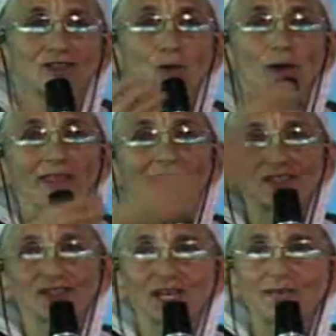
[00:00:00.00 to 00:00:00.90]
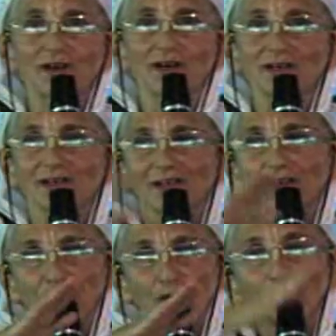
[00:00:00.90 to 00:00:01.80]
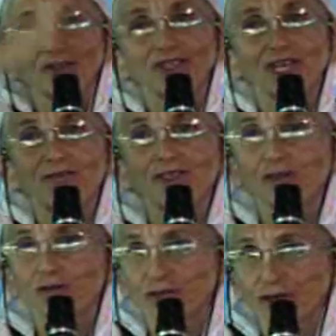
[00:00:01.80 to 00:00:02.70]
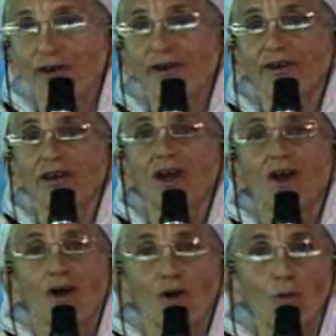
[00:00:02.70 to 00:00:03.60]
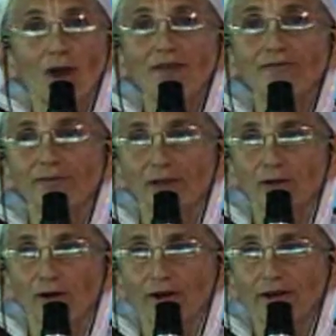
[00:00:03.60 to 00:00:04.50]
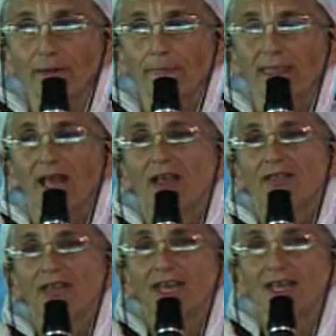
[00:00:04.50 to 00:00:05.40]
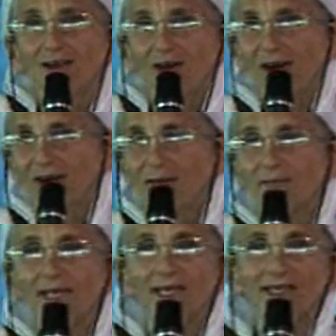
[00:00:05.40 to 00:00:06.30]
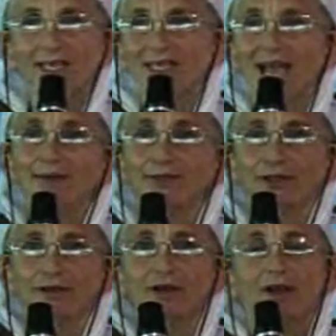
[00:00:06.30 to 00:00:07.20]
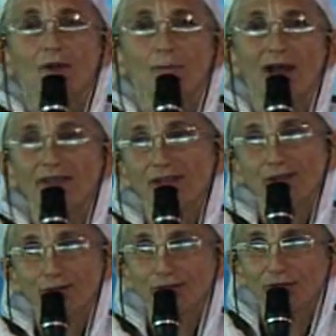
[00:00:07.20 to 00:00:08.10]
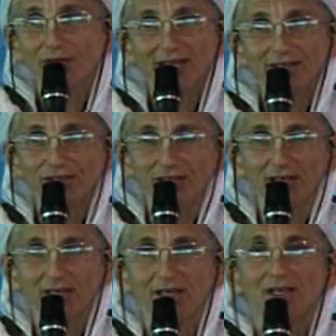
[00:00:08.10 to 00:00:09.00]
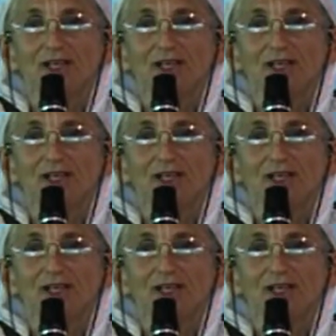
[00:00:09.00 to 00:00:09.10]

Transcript: So when that jiva, those jivas who turn away from the Lord, they are immediately captured by the illusory energy.